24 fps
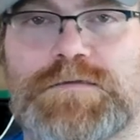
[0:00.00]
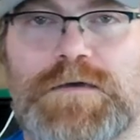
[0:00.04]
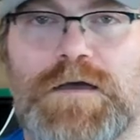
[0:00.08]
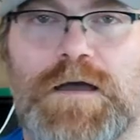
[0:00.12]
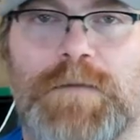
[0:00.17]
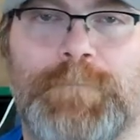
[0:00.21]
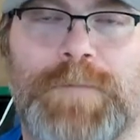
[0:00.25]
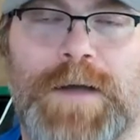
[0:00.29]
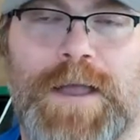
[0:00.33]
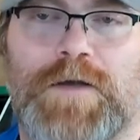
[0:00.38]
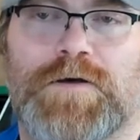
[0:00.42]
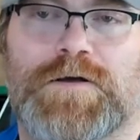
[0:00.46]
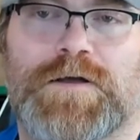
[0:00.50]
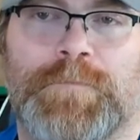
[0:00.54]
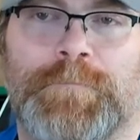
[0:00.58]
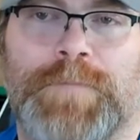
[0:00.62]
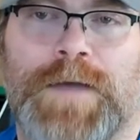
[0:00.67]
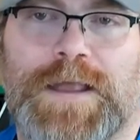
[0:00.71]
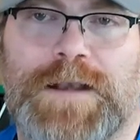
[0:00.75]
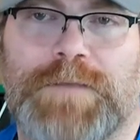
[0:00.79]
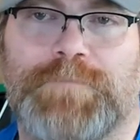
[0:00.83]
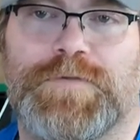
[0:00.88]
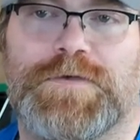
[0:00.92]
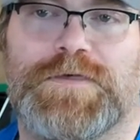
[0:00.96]
a
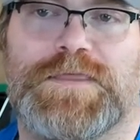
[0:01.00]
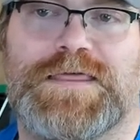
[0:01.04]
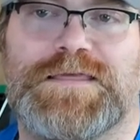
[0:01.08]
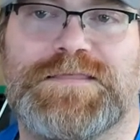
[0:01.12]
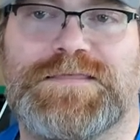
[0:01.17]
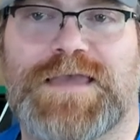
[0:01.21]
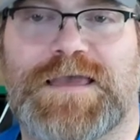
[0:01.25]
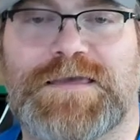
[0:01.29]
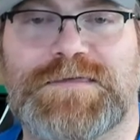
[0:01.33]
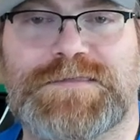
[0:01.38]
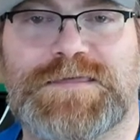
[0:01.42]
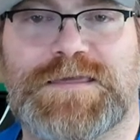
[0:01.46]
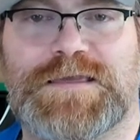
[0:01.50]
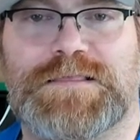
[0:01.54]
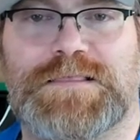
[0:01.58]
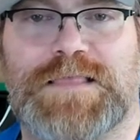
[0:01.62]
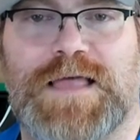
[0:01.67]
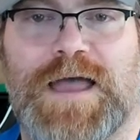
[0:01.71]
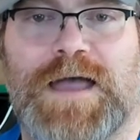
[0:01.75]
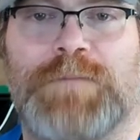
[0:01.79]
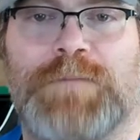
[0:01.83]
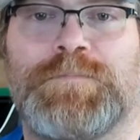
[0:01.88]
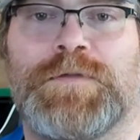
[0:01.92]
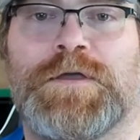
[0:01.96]
biocompatibility testing
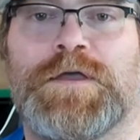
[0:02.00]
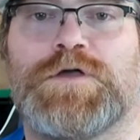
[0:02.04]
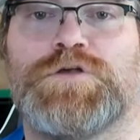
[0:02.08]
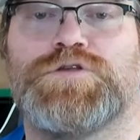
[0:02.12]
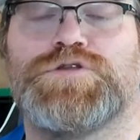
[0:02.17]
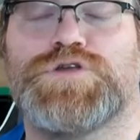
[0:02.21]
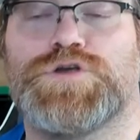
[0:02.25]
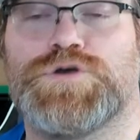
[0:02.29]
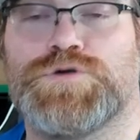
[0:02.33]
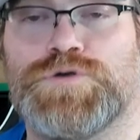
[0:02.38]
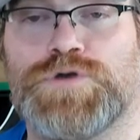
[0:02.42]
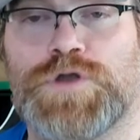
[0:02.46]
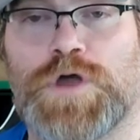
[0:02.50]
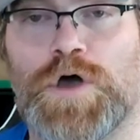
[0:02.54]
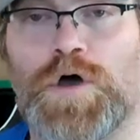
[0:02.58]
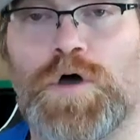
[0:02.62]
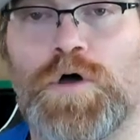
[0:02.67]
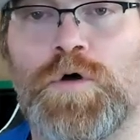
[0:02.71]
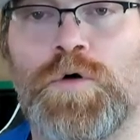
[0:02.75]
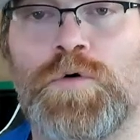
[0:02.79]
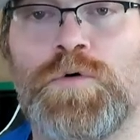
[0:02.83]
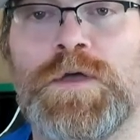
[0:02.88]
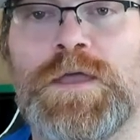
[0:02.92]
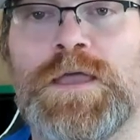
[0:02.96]
lab to
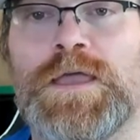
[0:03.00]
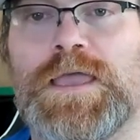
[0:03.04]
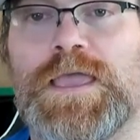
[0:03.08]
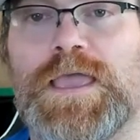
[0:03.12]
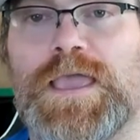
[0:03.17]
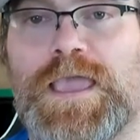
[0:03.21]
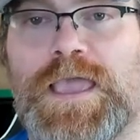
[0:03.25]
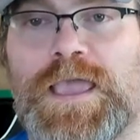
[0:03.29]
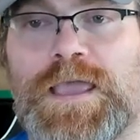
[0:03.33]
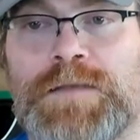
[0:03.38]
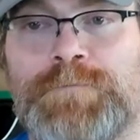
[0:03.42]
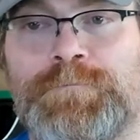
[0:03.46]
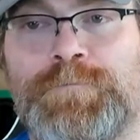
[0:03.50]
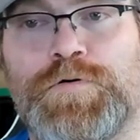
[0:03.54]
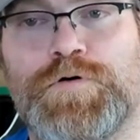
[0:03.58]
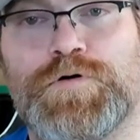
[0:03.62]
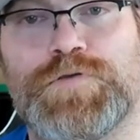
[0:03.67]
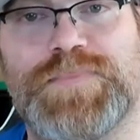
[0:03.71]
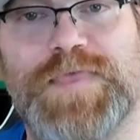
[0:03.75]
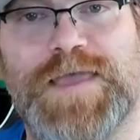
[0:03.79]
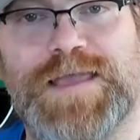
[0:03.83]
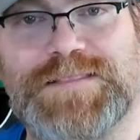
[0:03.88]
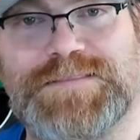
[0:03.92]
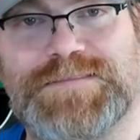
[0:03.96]
know and
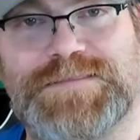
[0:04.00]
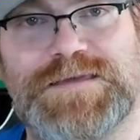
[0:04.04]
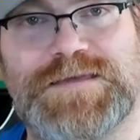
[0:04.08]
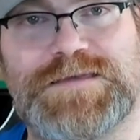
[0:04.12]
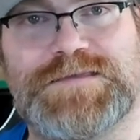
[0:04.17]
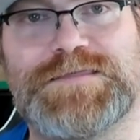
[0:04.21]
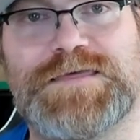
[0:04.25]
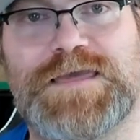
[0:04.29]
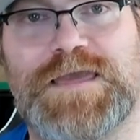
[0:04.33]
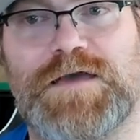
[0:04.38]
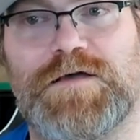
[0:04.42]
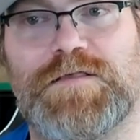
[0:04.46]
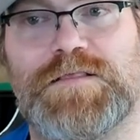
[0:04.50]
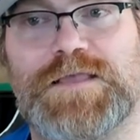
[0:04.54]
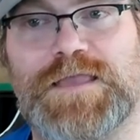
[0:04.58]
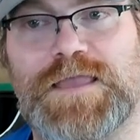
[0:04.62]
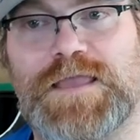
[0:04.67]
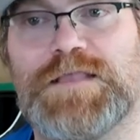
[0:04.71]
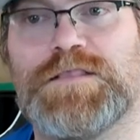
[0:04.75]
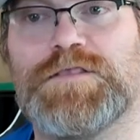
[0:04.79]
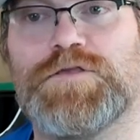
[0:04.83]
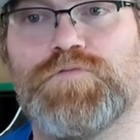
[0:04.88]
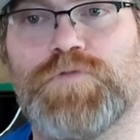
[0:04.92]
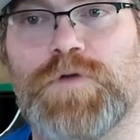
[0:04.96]
put that detail in the